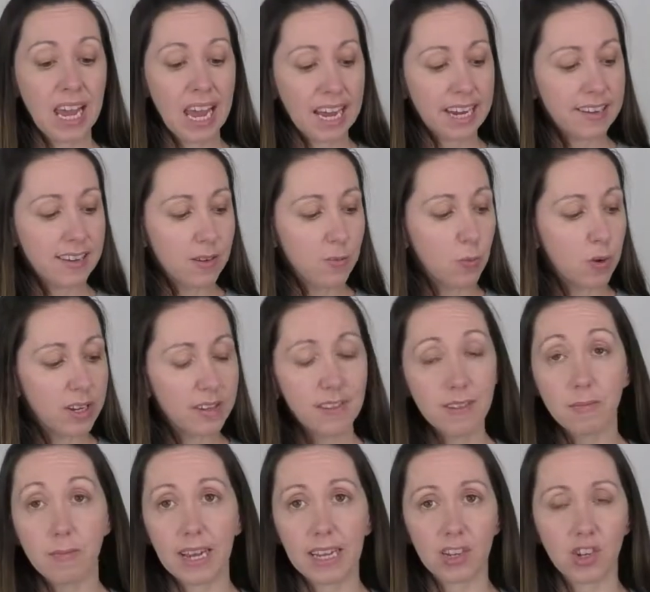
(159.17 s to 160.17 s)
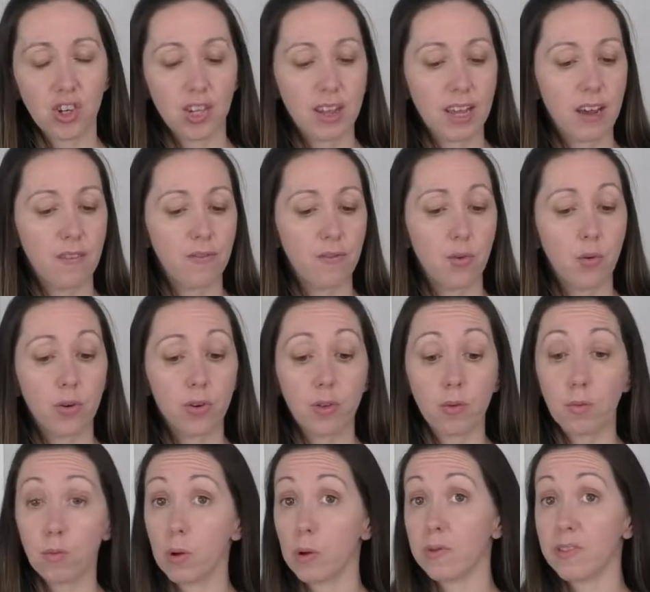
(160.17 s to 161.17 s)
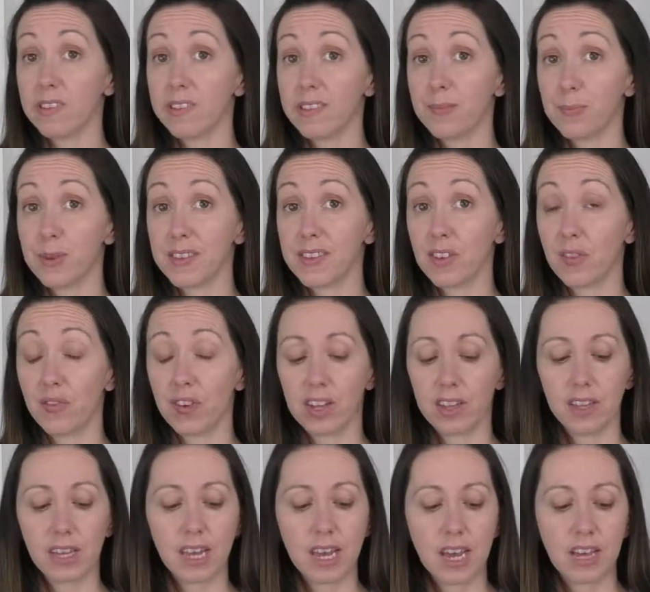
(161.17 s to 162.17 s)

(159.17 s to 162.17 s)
I did want to mention that for the roses specifically,